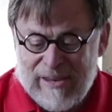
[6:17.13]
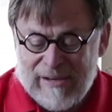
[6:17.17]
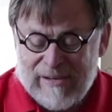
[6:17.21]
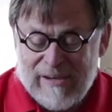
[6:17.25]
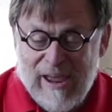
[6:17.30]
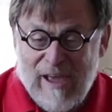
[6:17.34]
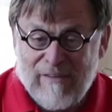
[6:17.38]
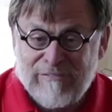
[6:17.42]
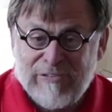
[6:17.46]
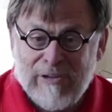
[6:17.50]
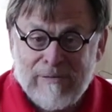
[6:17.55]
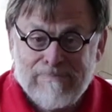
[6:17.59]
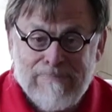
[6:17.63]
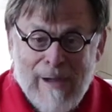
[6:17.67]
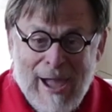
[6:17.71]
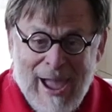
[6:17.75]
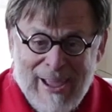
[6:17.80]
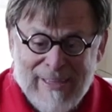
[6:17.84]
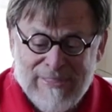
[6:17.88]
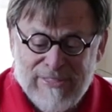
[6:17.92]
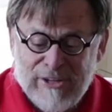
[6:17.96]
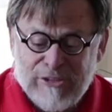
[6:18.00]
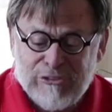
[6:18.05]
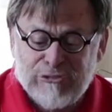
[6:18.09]
Now if you
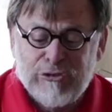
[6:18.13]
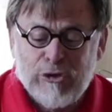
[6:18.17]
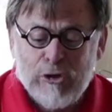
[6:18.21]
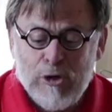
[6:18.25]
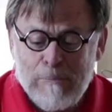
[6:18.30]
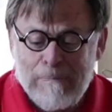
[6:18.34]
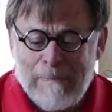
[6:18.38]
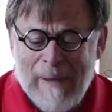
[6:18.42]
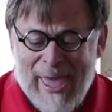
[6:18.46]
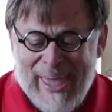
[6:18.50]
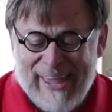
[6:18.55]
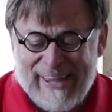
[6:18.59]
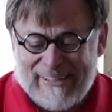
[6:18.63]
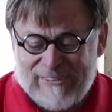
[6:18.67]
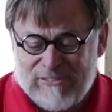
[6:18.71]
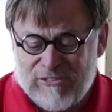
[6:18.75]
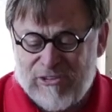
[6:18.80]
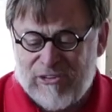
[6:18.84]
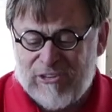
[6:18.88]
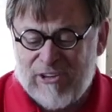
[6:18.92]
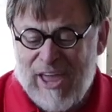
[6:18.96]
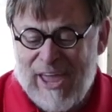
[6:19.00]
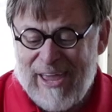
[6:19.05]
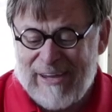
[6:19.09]
buy the two pan
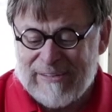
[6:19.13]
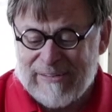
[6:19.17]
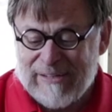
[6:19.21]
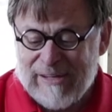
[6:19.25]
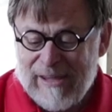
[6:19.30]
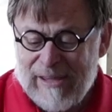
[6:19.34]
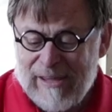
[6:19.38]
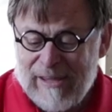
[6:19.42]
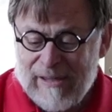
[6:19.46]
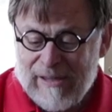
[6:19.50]
set